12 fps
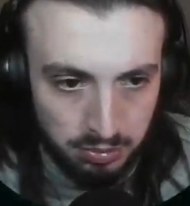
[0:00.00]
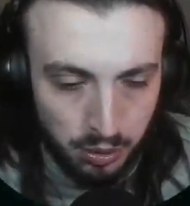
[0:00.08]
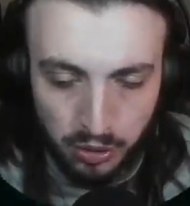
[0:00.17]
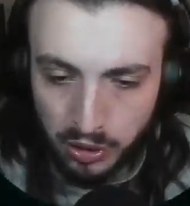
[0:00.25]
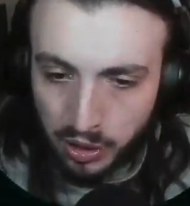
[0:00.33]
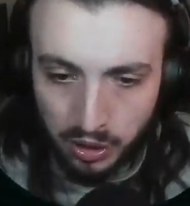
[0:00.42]
Bro,
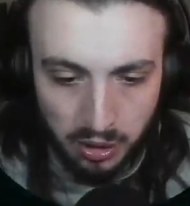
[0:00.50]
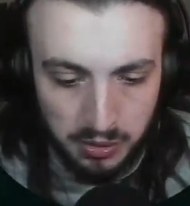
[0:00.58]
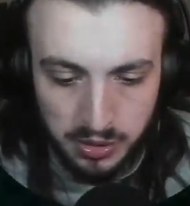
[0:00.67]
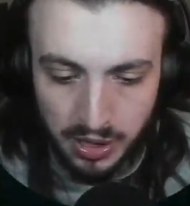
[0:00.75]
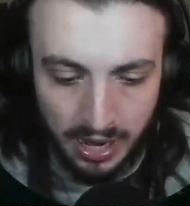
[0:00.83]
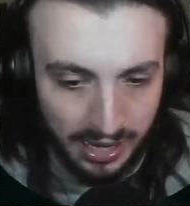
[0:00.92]
you're not
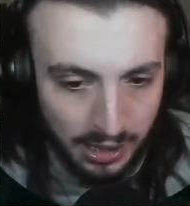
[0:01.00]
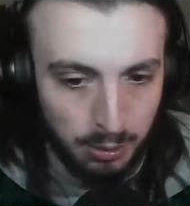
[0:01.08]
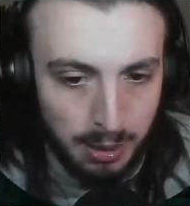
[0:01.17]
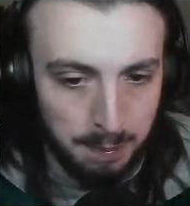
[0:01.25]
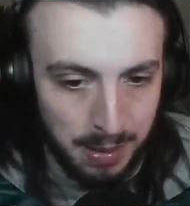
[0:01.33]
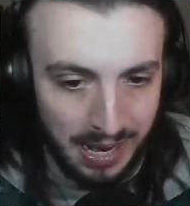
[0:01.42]
going to
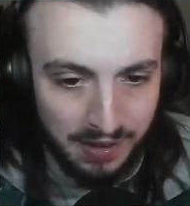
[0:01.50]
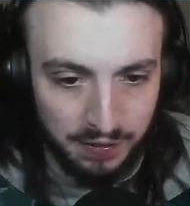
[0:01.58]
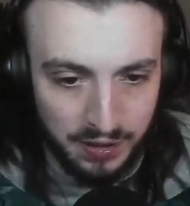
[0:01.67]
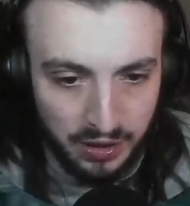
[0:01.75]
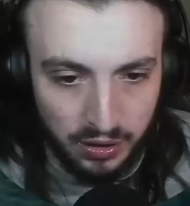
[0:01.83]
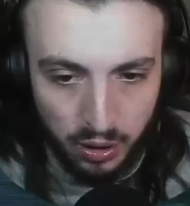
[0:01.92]
anywhere
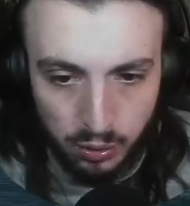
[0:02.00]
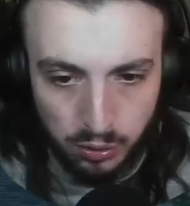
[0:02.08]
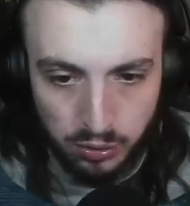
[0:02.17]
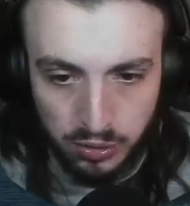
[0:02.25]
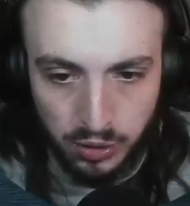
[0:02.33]
bathed in gold.